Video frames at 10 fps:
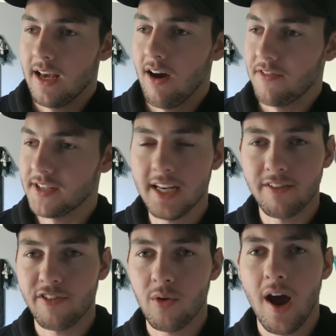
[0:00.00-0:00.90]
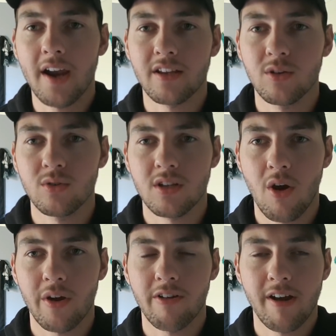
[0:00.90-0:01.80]
I've seen a few articles
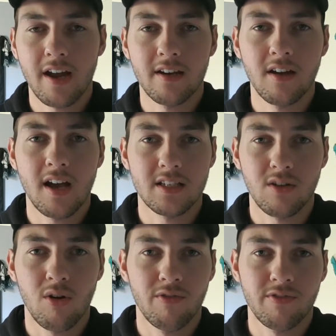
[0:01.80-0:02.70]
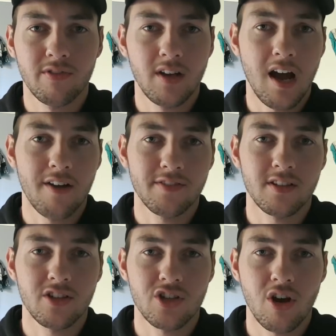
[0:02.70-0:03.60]
going around as of after
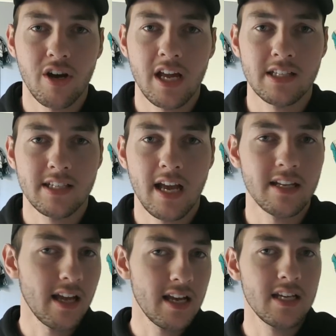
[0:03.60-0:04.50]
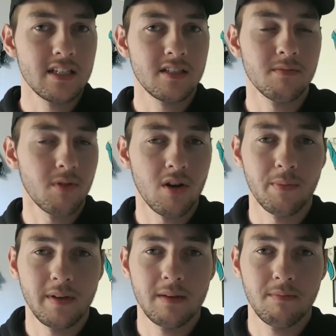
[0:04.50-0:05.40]
the showdown saying that he's going to
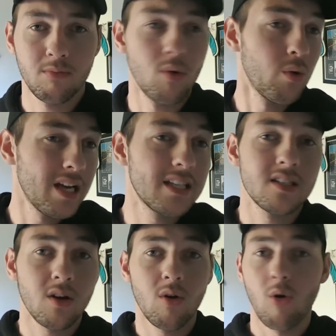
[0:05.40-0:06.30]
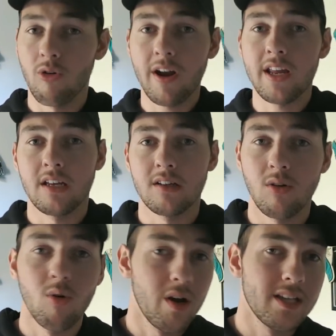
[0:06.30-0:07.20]
be, is already,
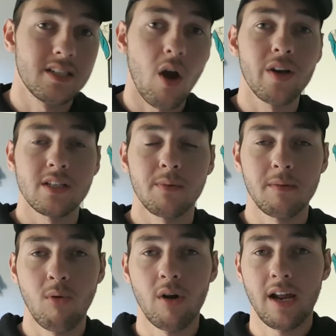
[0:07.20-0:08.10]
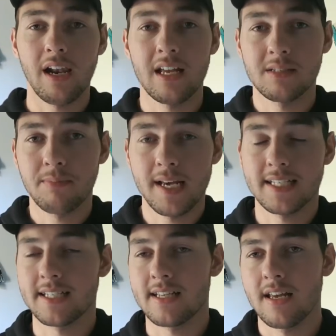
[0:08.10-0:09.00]
or is going to be Port Adelaide's
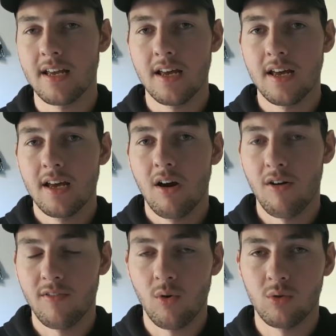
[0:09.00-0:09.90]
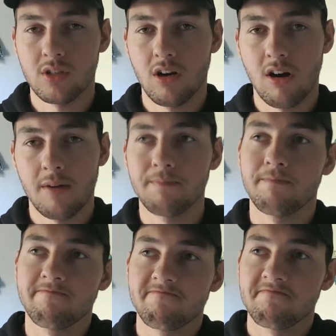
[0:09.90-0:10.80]
best of all time.
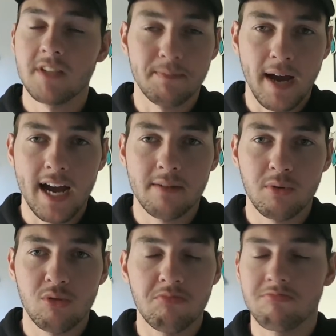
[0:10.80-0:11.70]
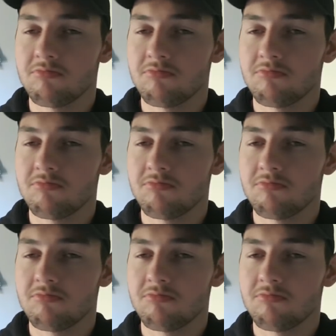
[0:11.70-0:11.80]
Debatable.